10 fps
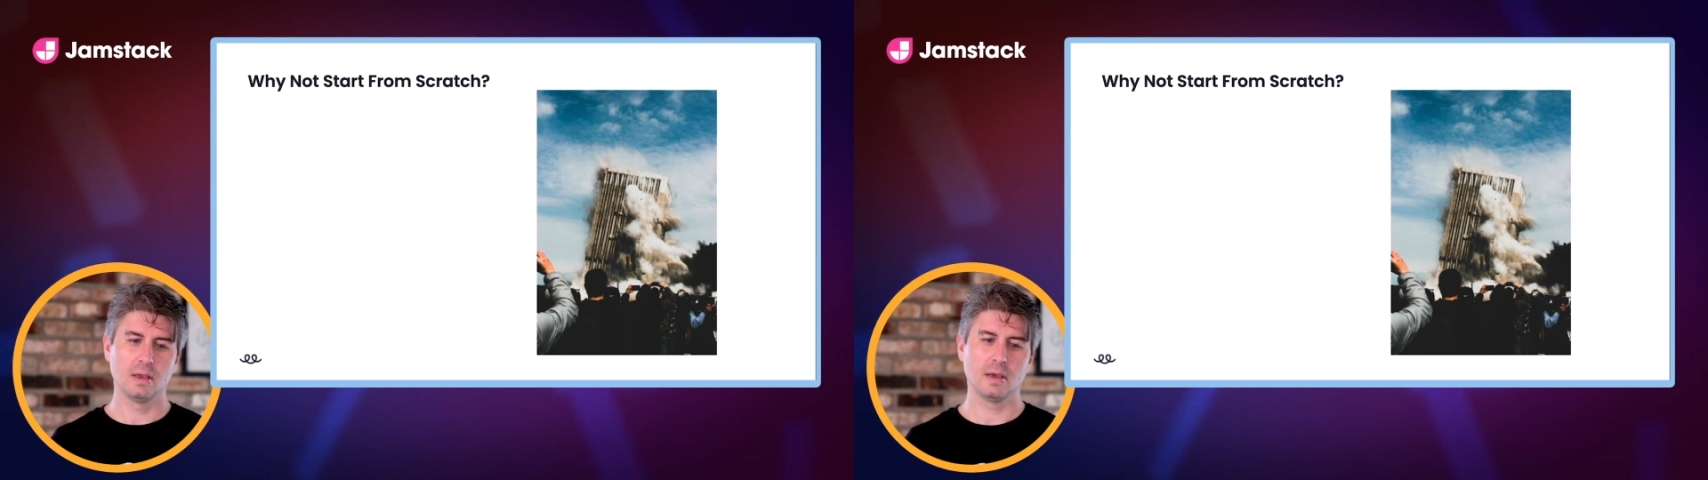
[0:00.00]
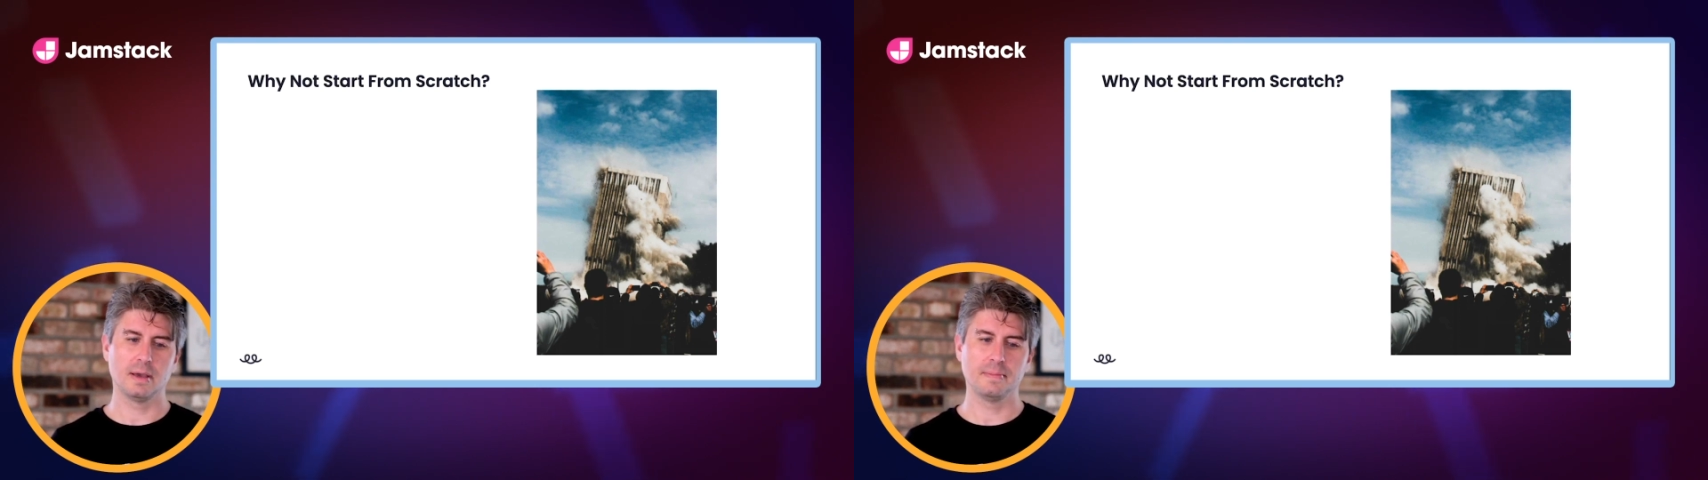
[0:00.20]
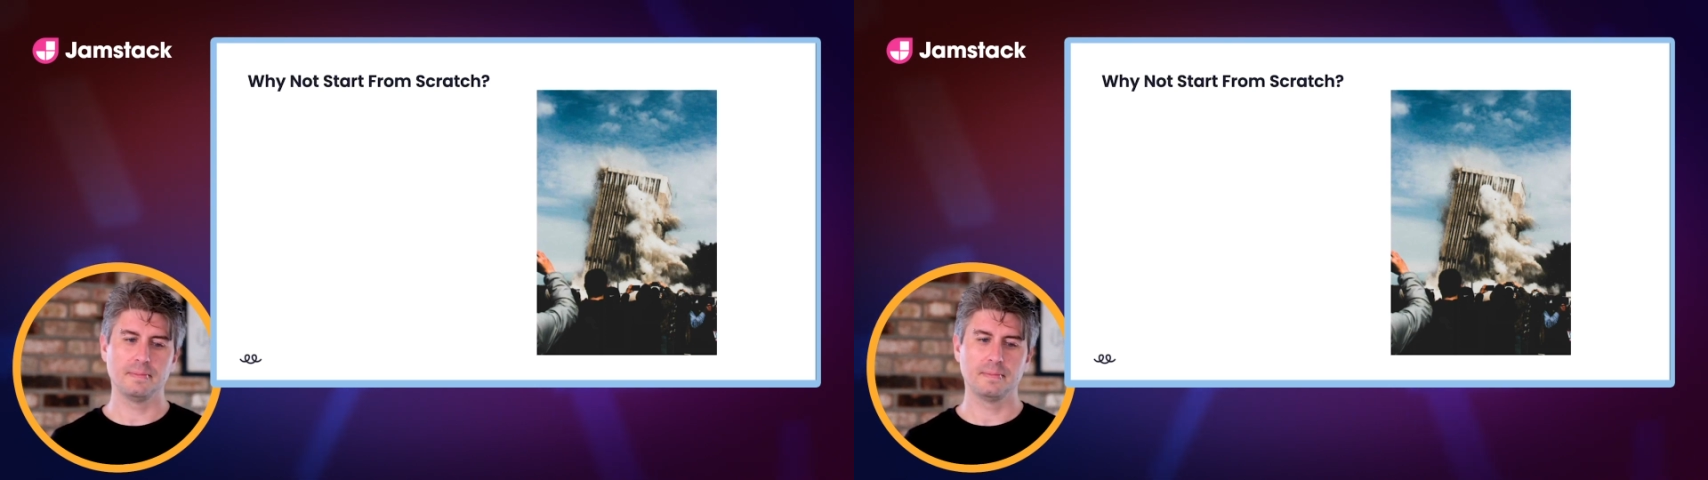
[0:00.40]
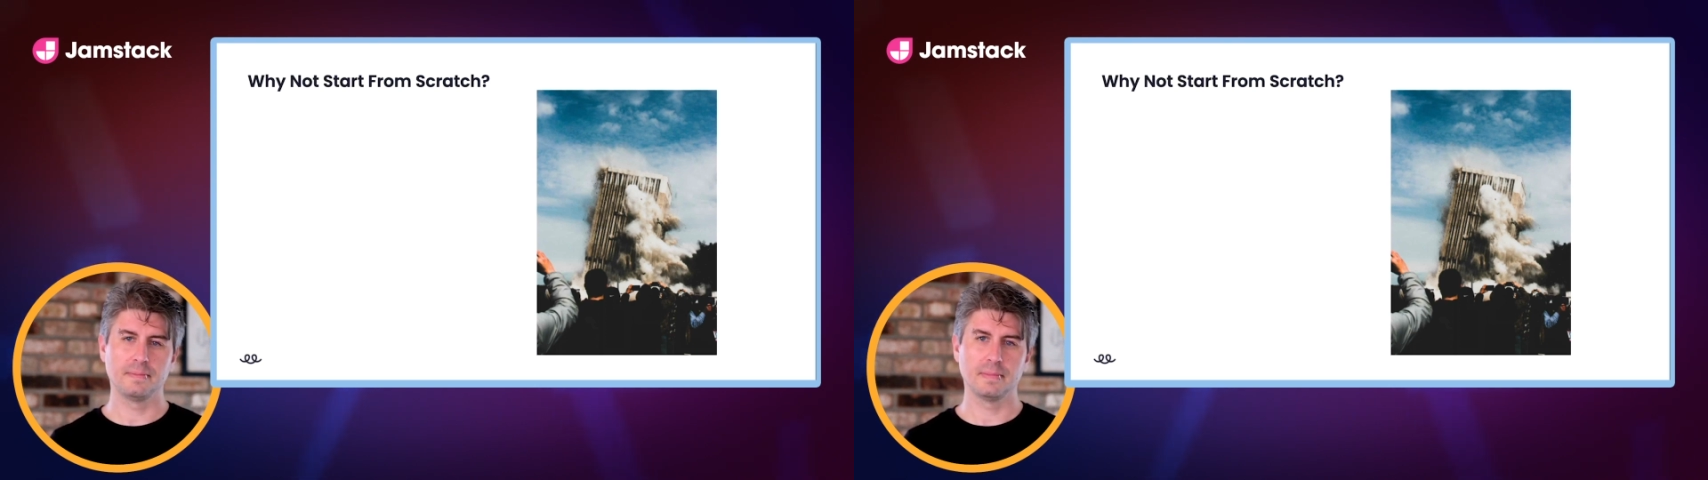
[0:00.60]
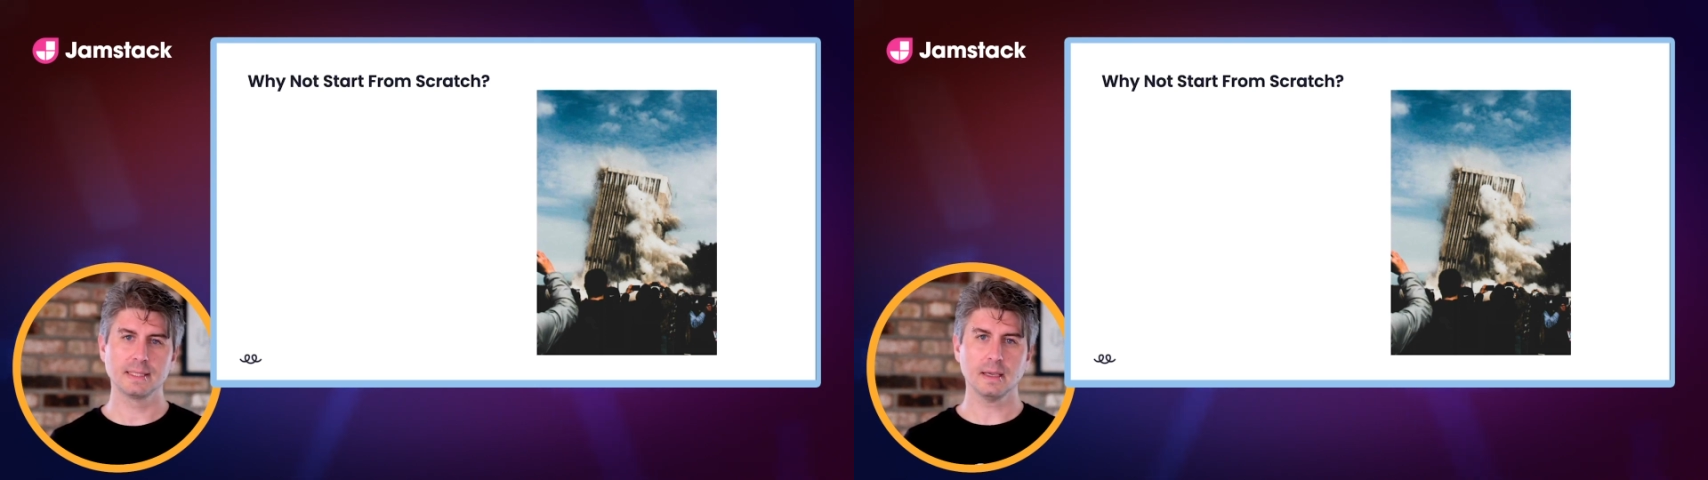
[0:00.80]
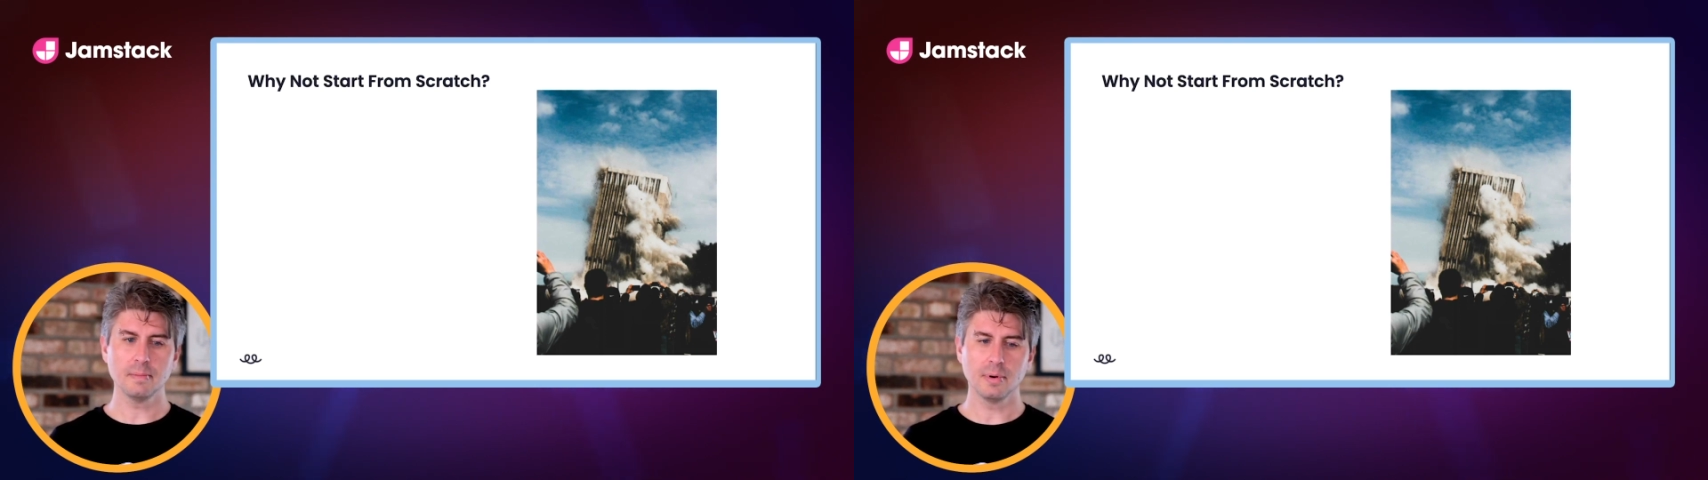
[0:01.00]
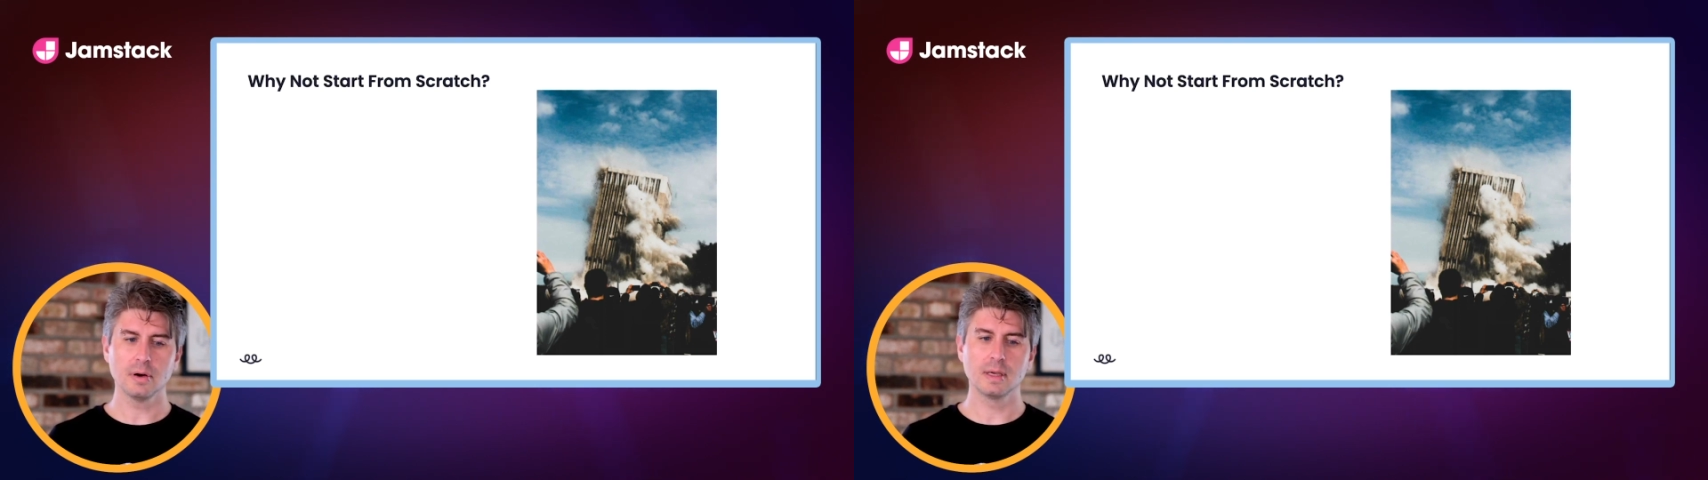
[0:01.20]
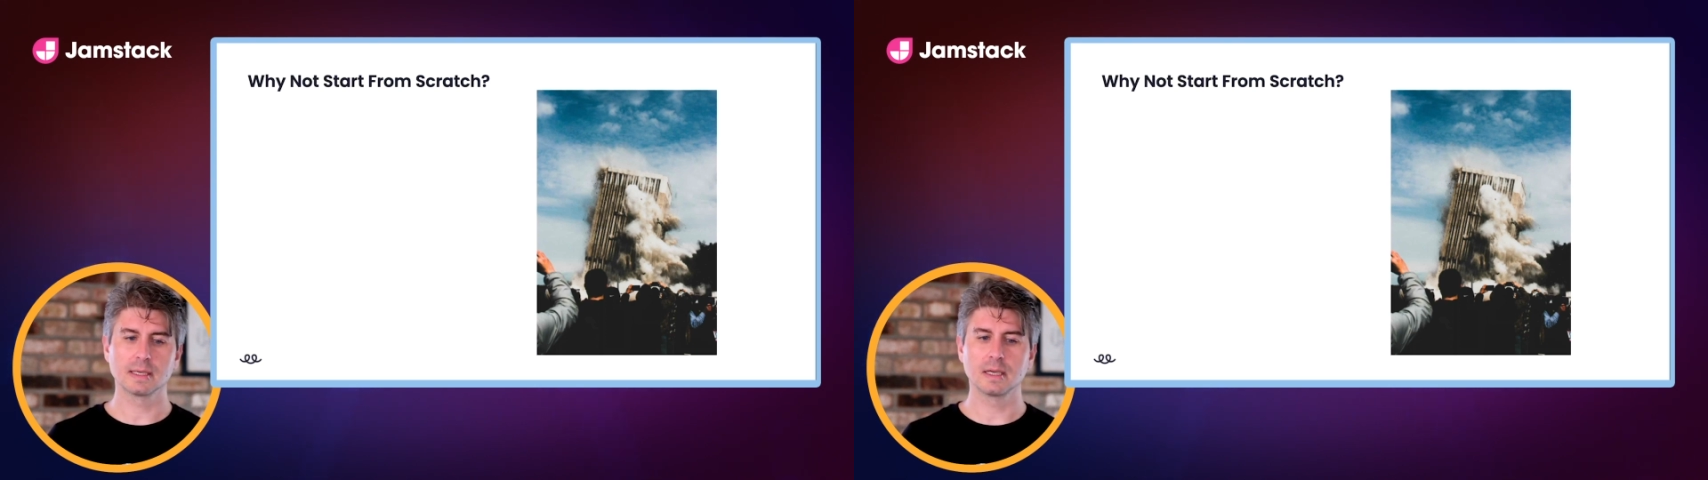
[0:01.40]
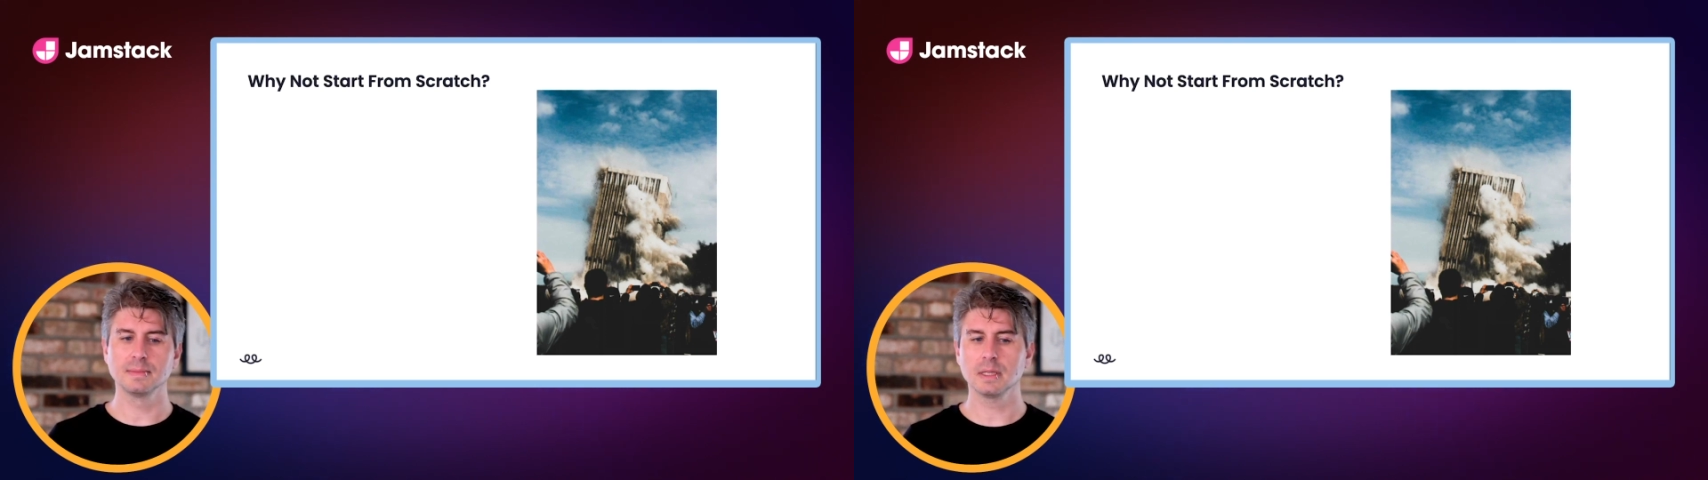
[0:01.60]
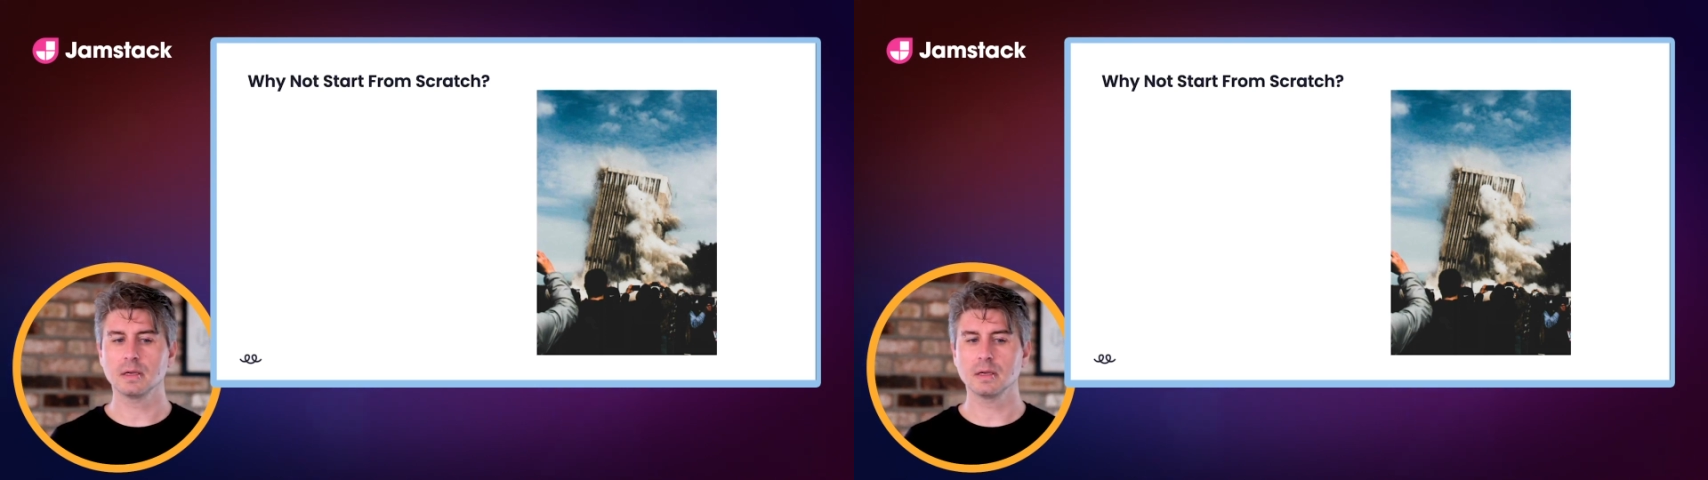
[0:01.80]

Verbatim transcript: Um, the second part is it comes at